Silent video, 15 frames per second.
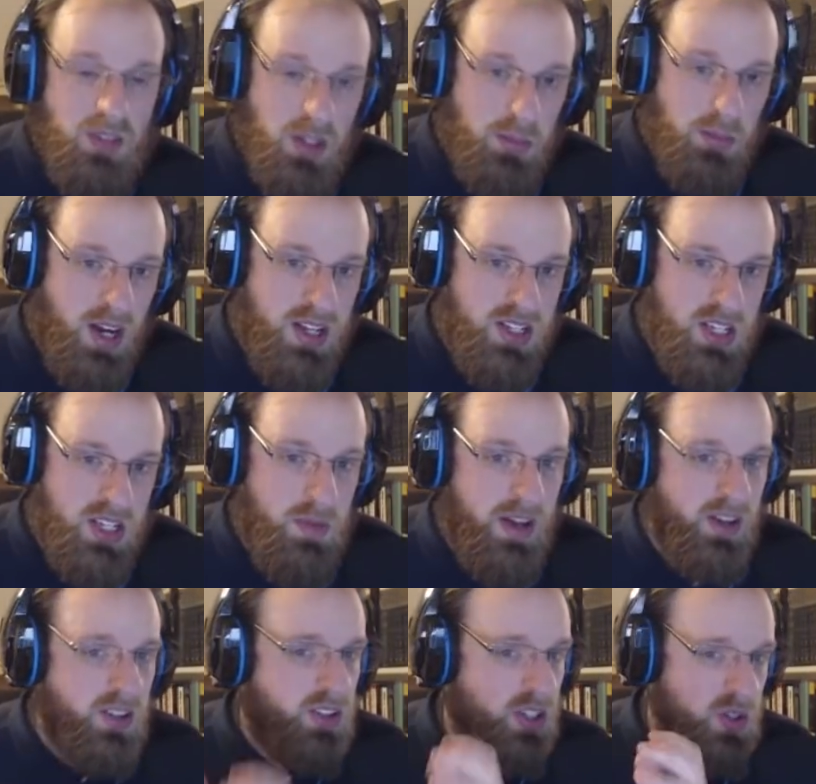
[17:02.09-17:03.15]
process
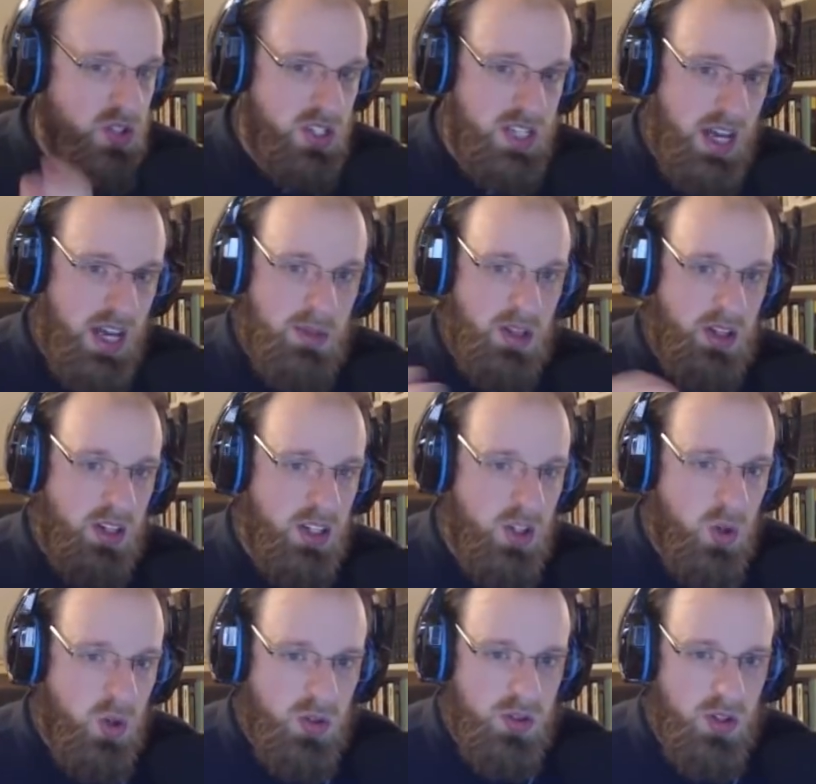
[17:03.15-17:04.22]
better, use a tabula and a
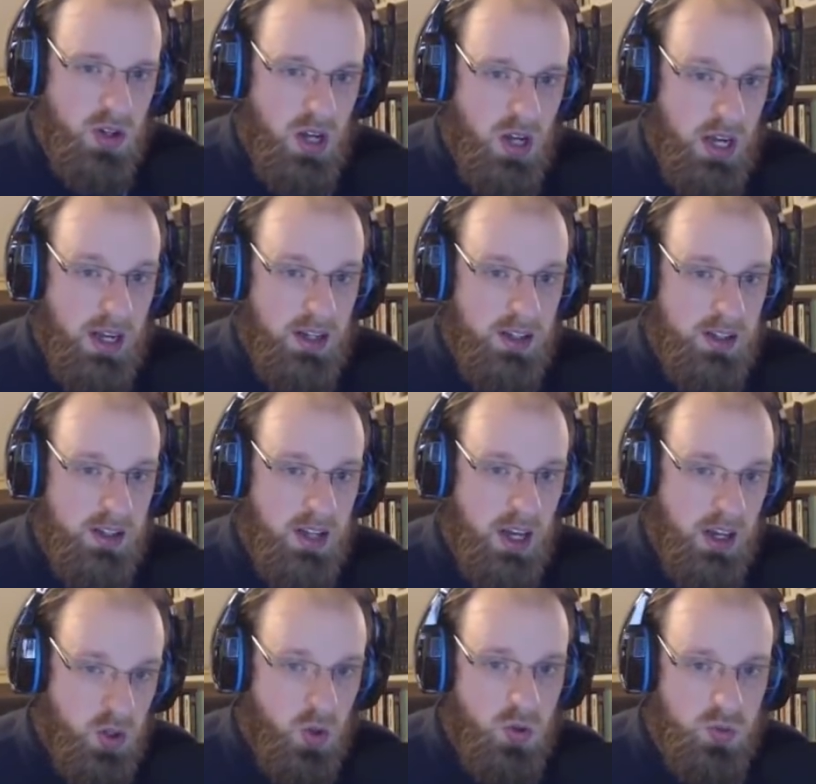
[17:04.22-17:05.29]

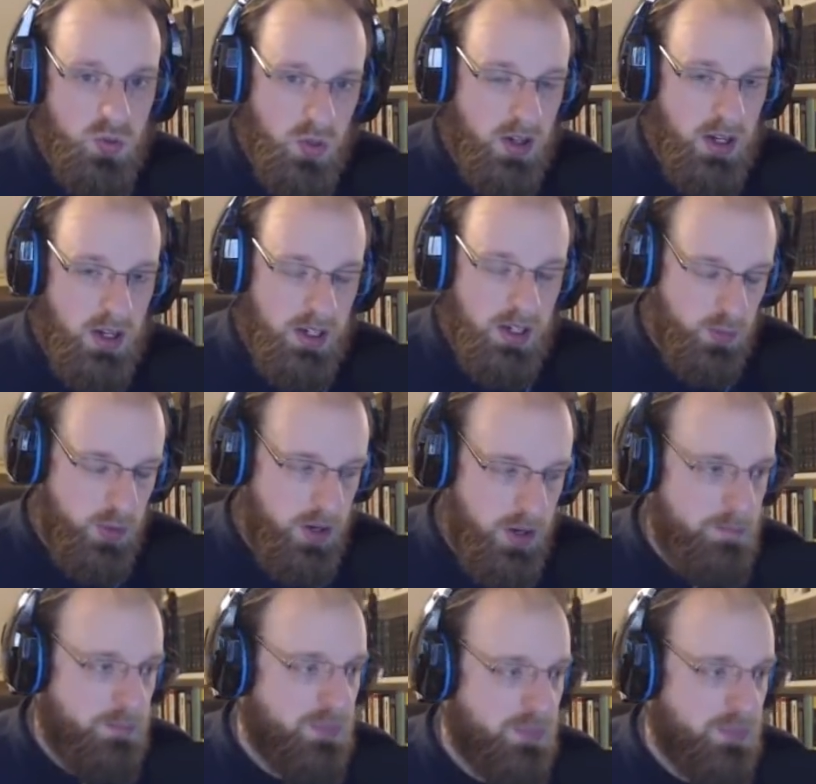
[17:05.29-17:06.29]
gold rim.